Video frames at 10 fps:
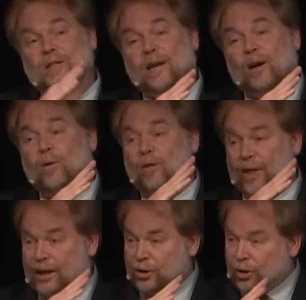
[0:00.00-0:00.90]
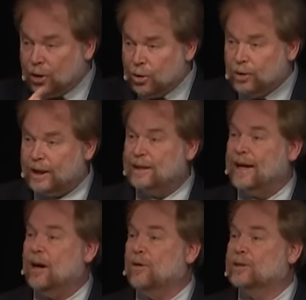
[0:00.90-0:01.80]
say, well, things are cooling
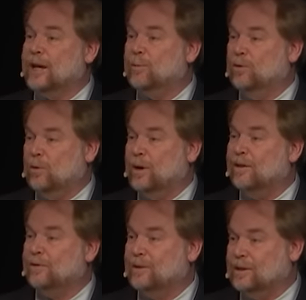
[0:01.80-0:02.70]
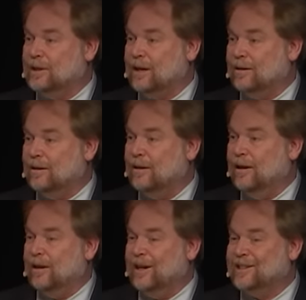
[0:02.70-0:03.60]
down as I move away from the sun.
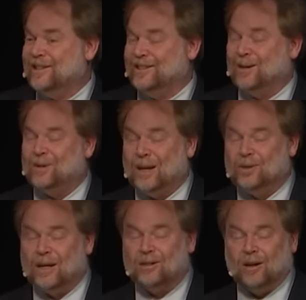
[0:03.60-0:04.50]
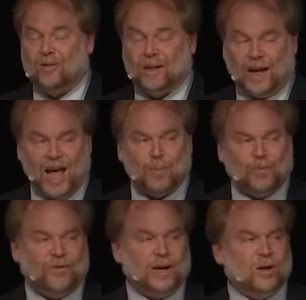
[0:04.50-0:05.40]
Okay, it's, sometimes that's called the
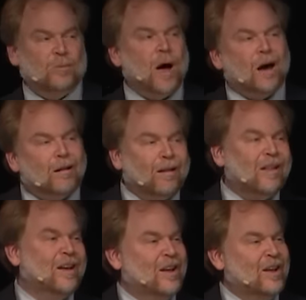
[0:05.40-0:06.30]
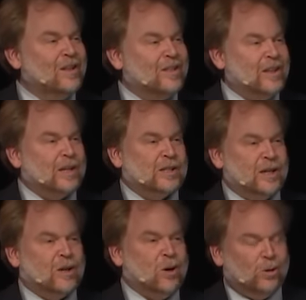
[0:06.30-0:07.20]
campfire model, that things
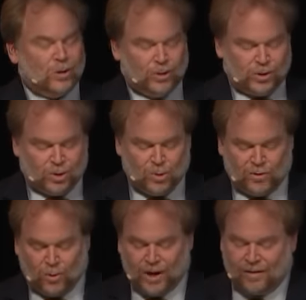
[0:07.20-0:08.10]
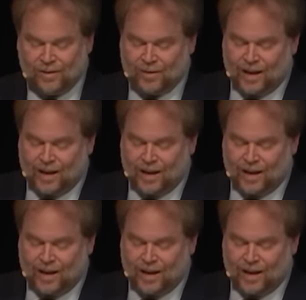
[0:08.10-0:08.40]
get colder as you move away from the